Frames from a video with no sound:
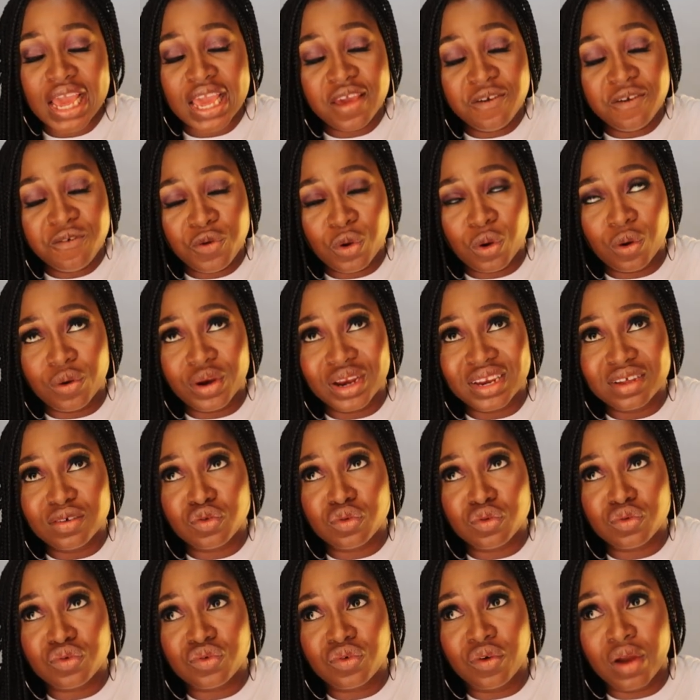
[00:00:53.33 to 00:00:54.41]
If you already
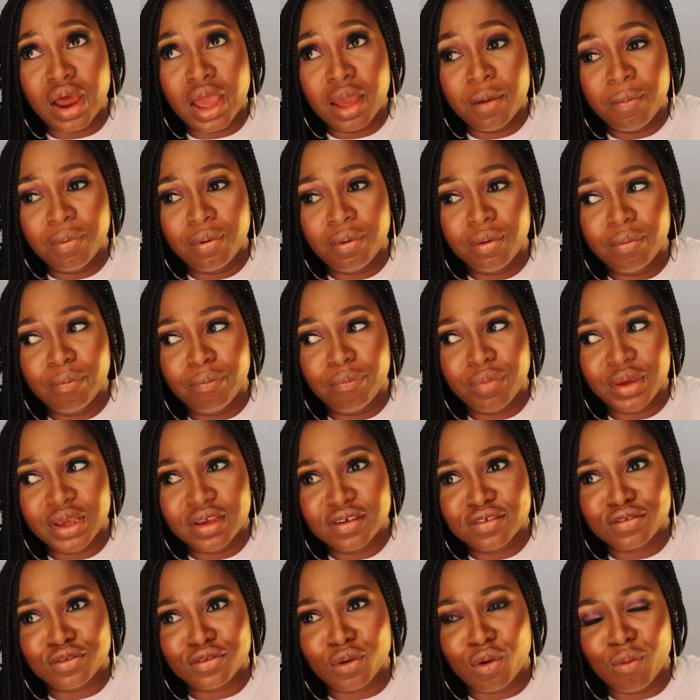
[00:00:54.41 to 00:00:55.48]
subscribe
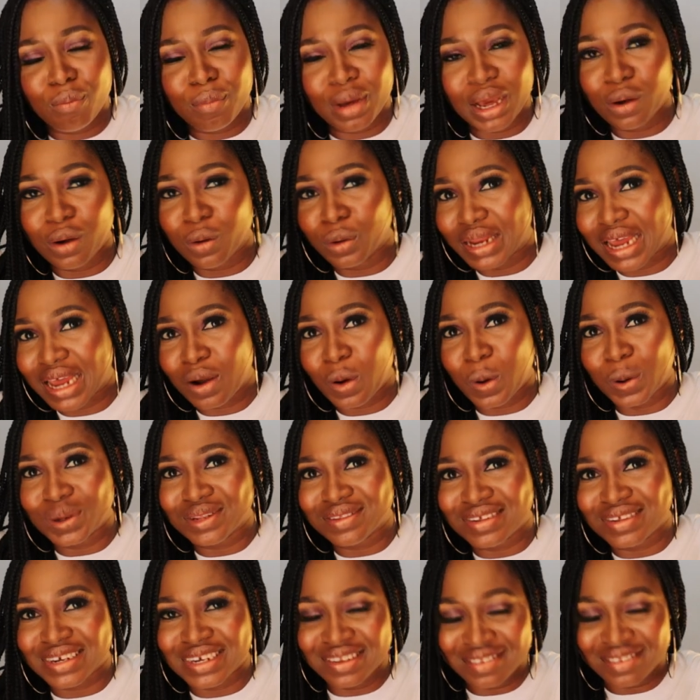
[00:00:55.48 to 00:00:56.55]
based on my other
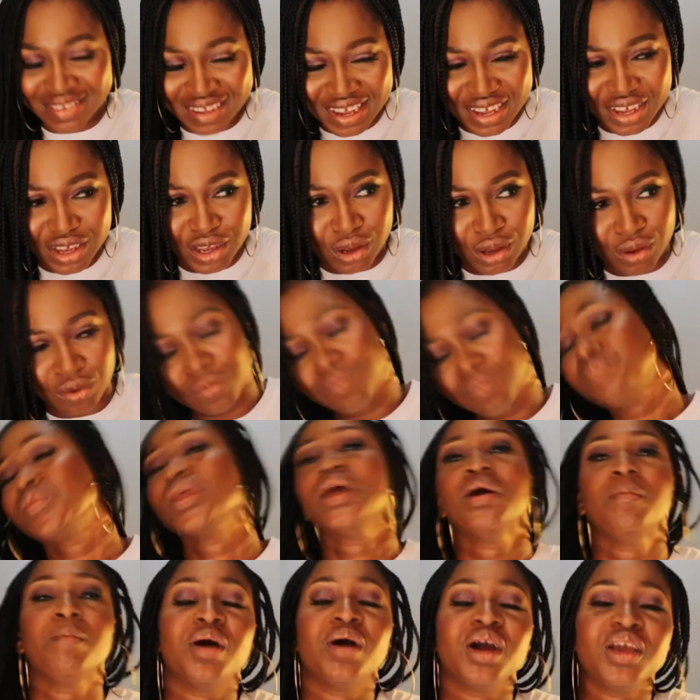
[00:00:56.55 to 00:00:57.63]
content, thank you.
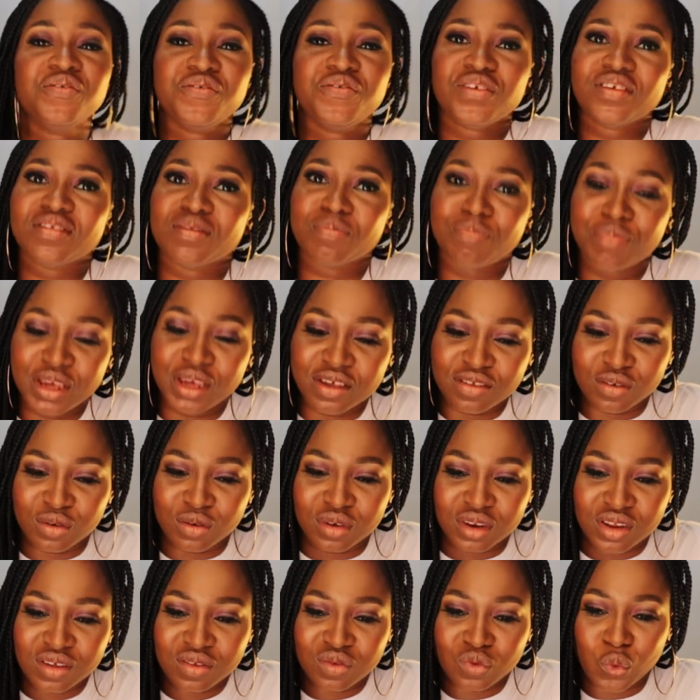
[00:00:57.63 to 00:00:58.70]
But if it's based
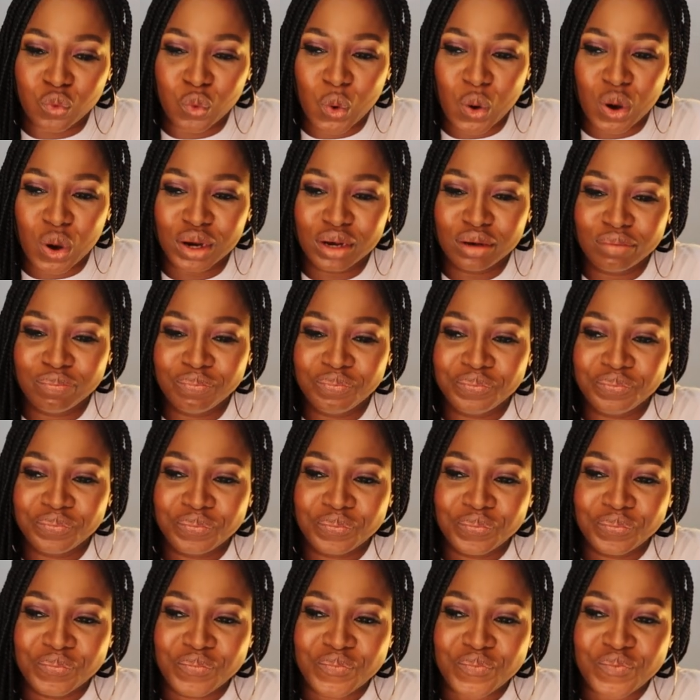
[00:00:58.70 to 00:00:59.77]
on this one,
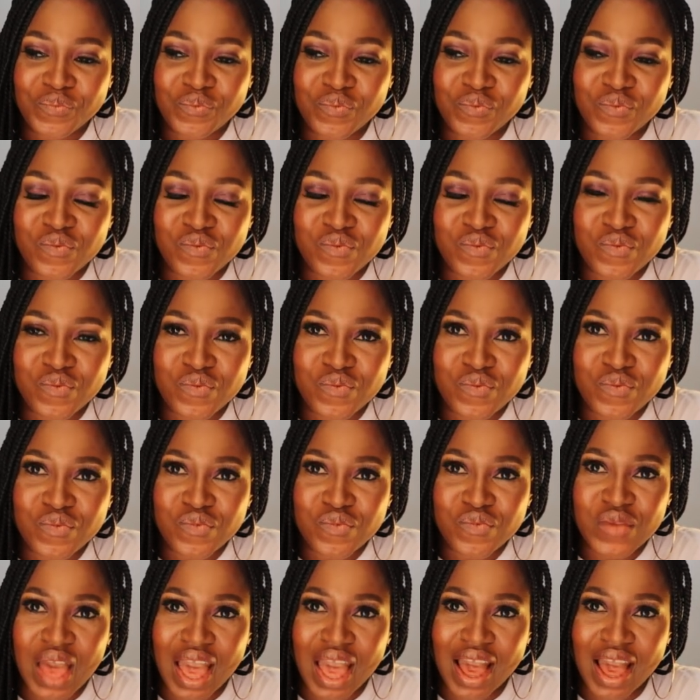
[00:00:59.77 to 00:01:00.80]
um,